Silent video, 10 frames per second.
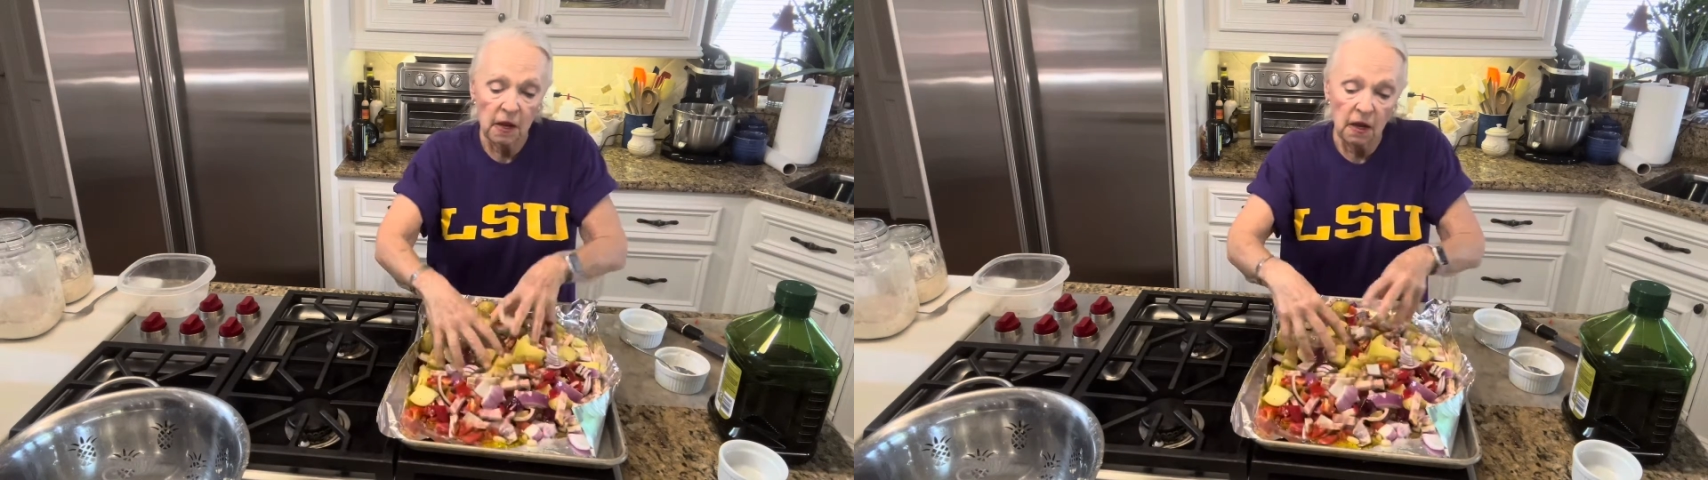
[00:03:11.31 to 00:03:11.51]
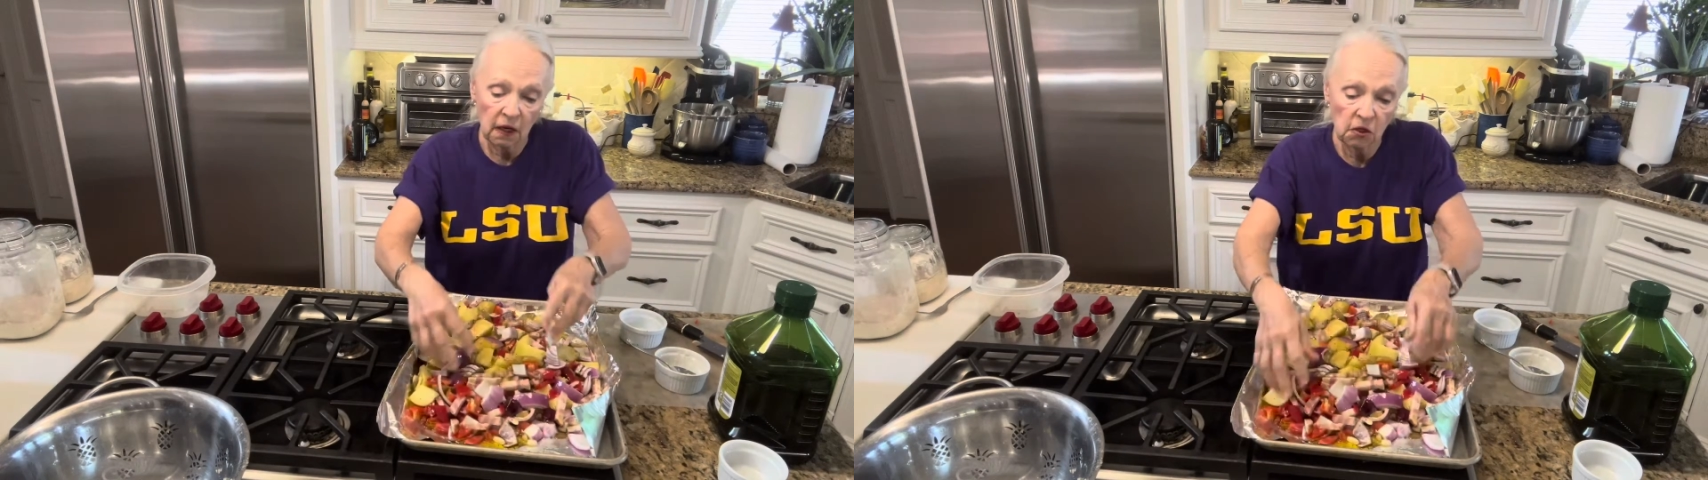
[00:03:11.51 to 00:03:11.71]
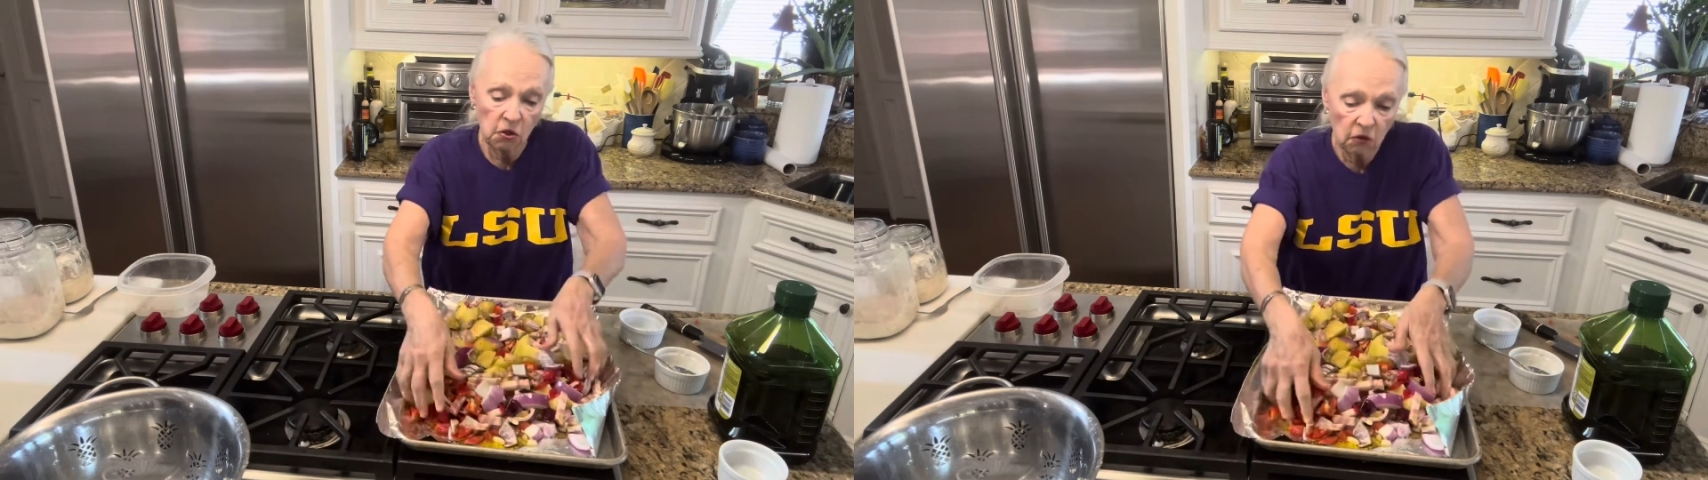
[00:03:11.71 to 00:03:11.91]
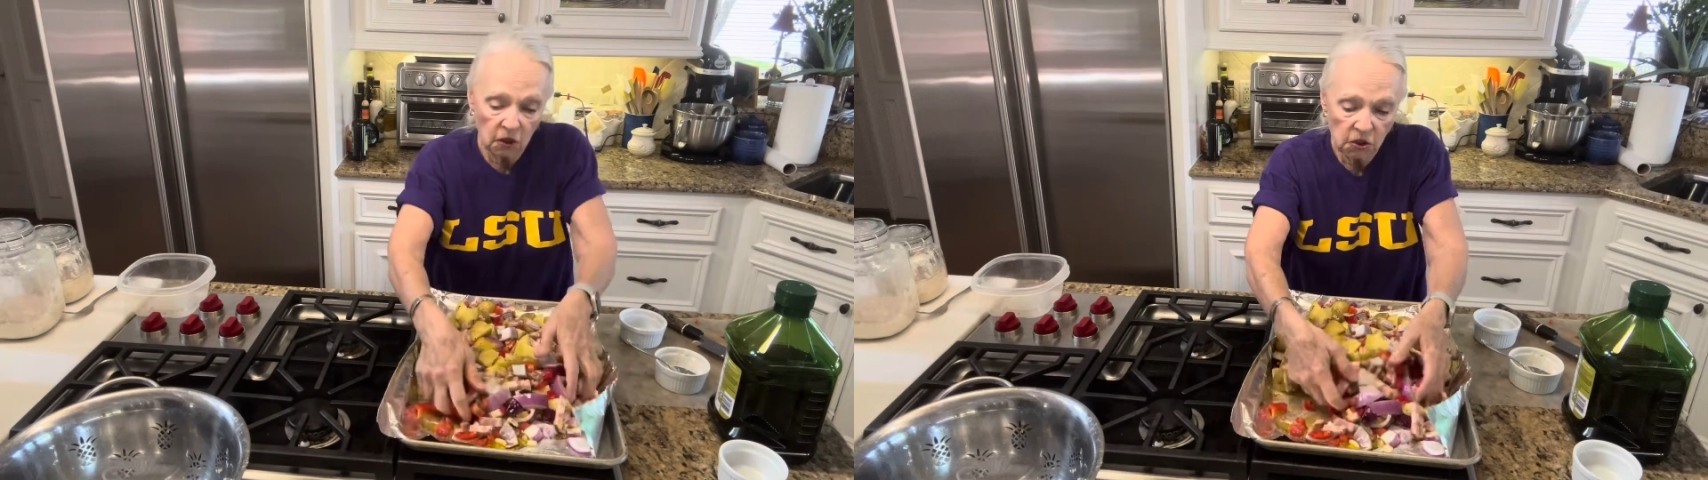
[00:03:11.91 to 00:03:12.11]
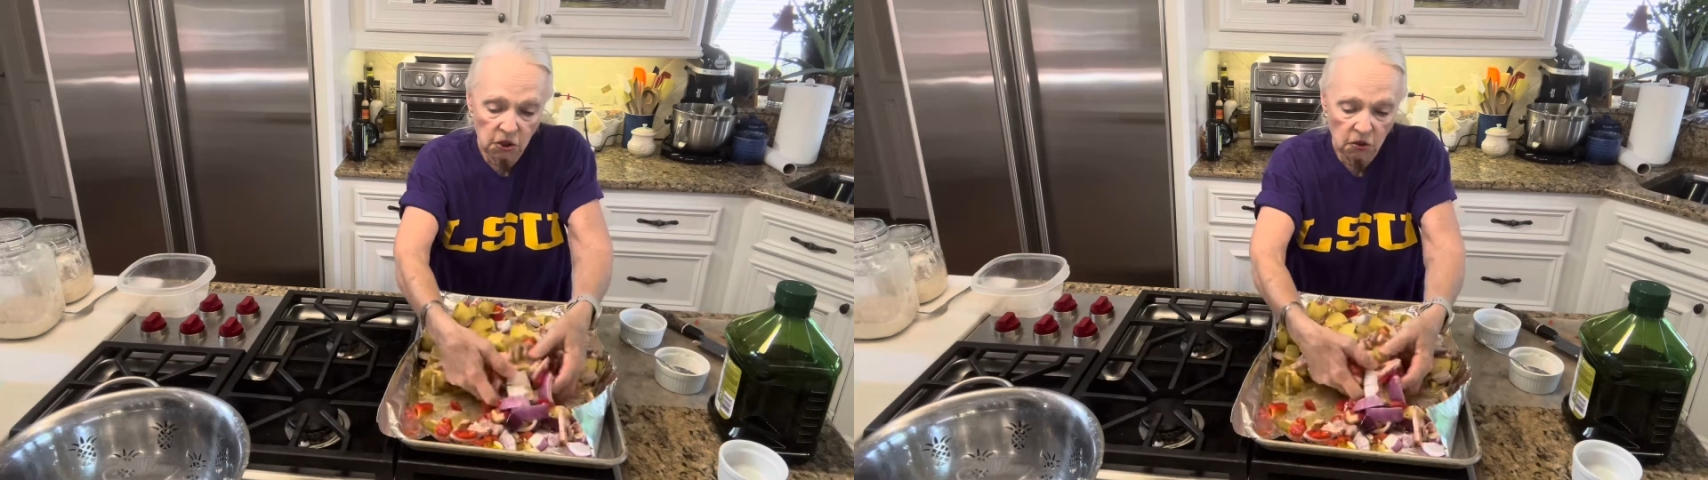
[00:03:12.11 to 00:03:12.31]
And you can
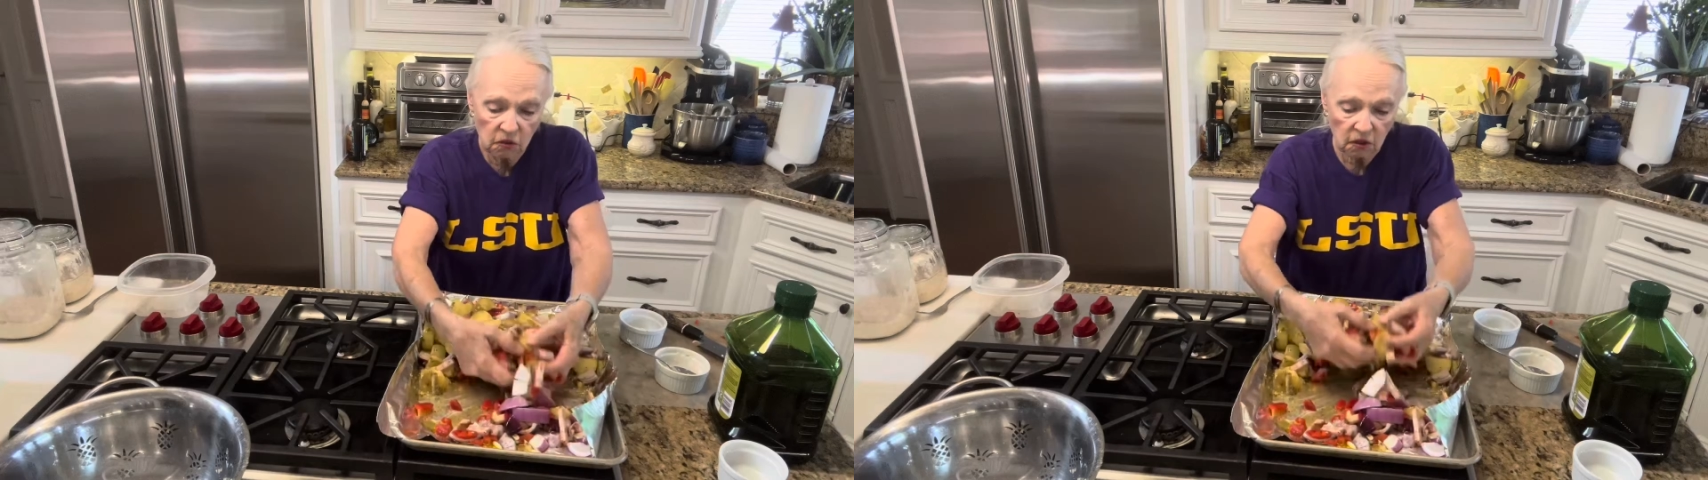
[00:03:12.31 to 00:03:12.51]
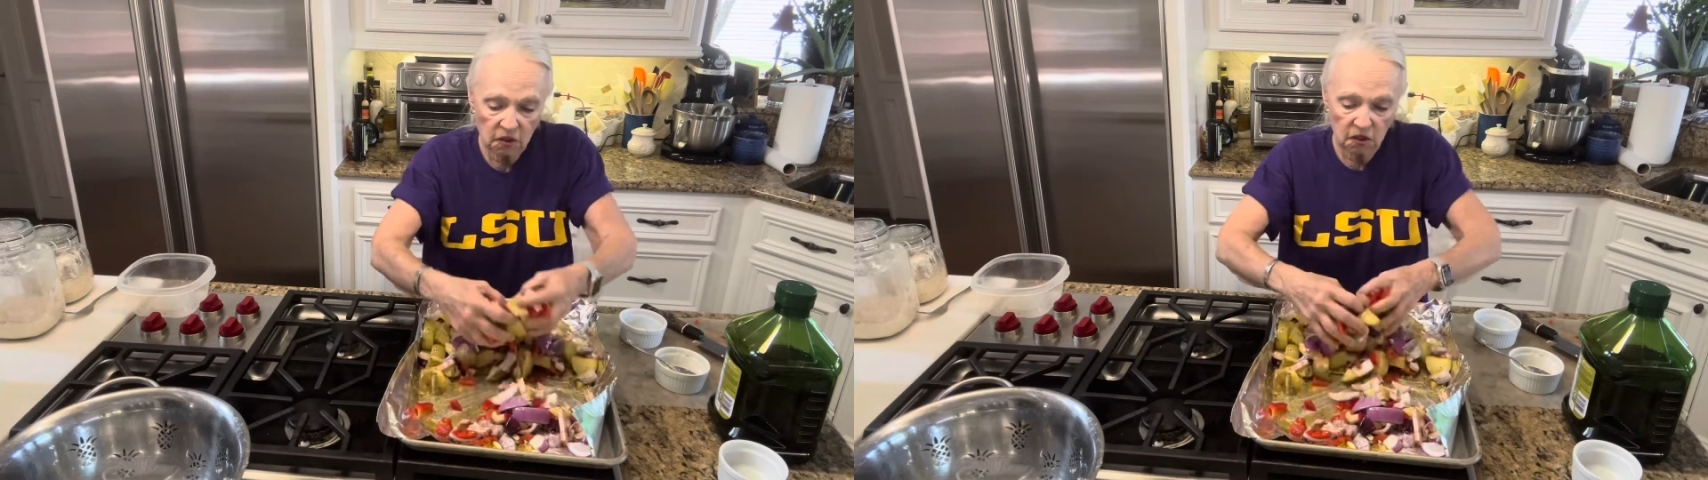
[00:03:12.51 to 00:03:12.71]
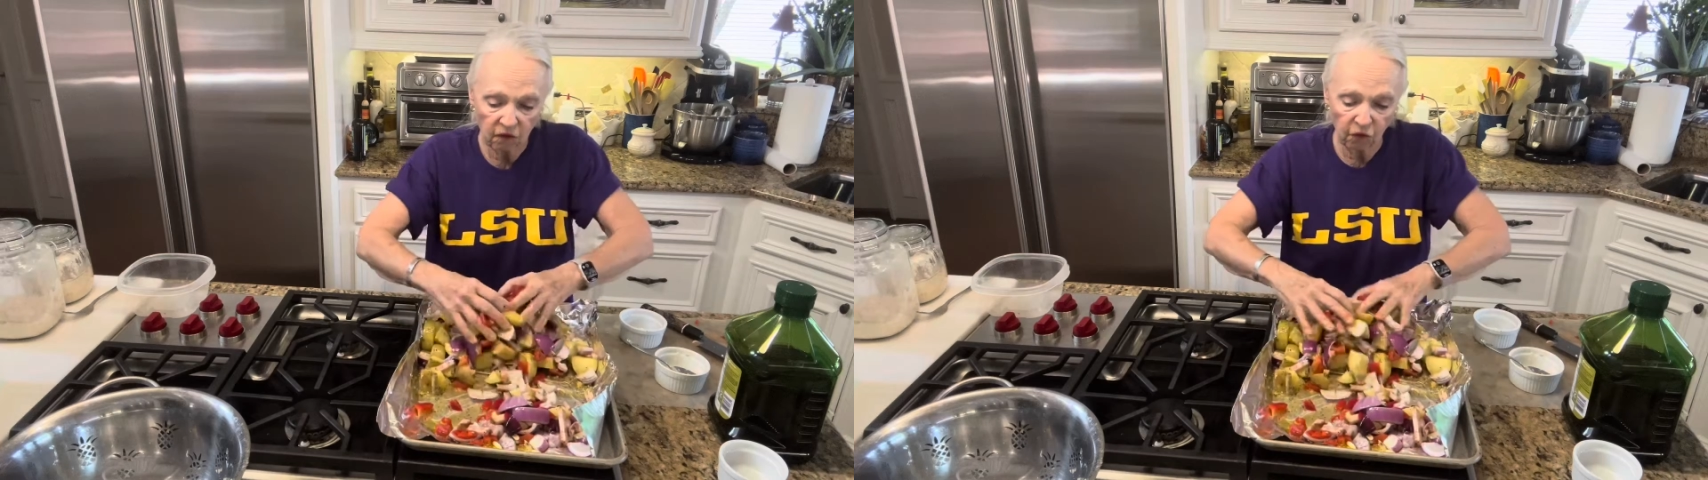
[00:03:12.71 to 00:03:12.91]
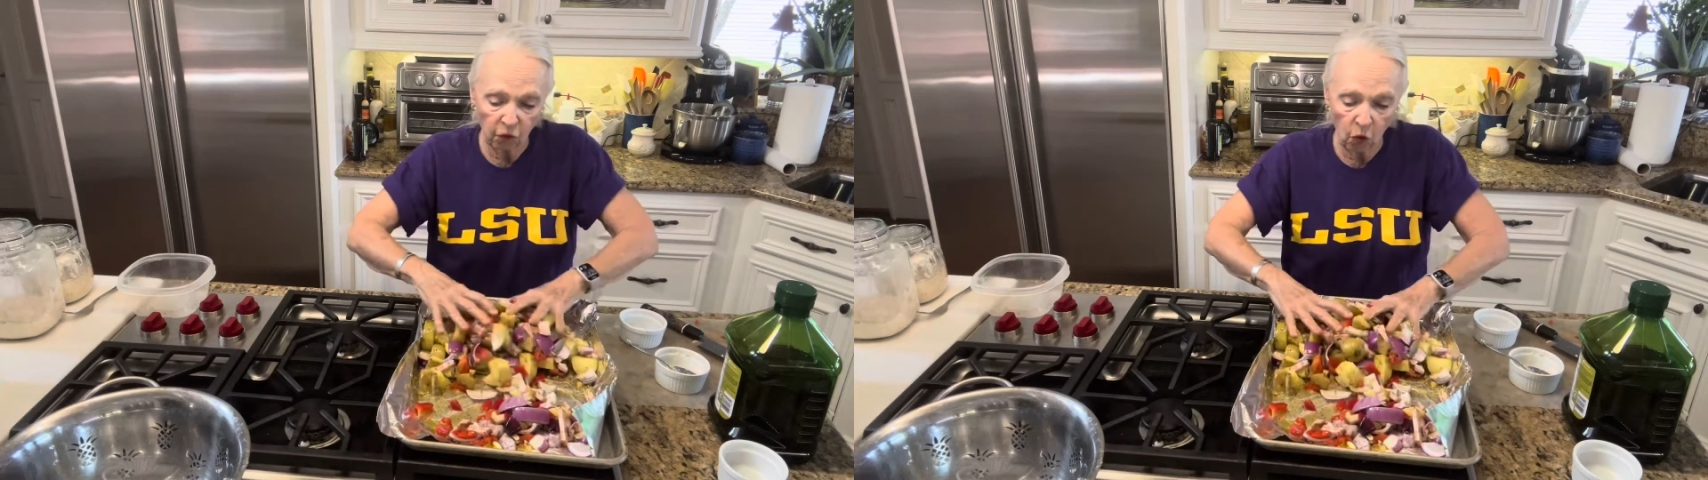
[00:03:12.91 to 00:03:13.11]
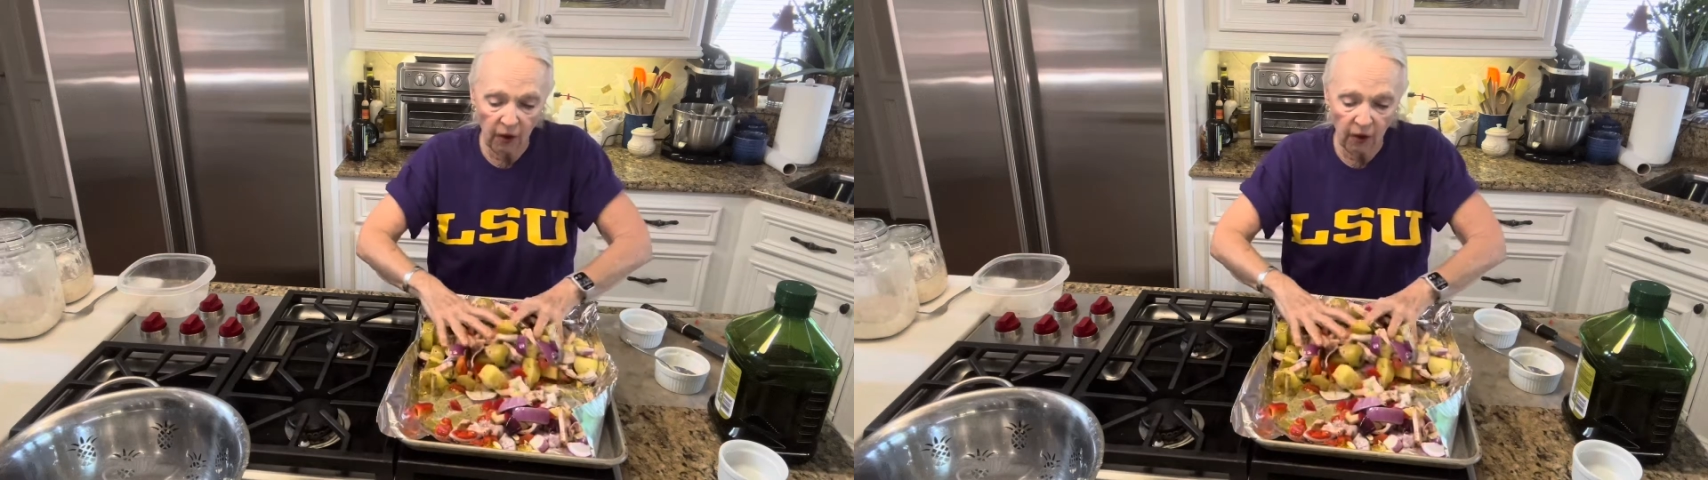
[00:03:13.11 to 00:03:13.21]
do this for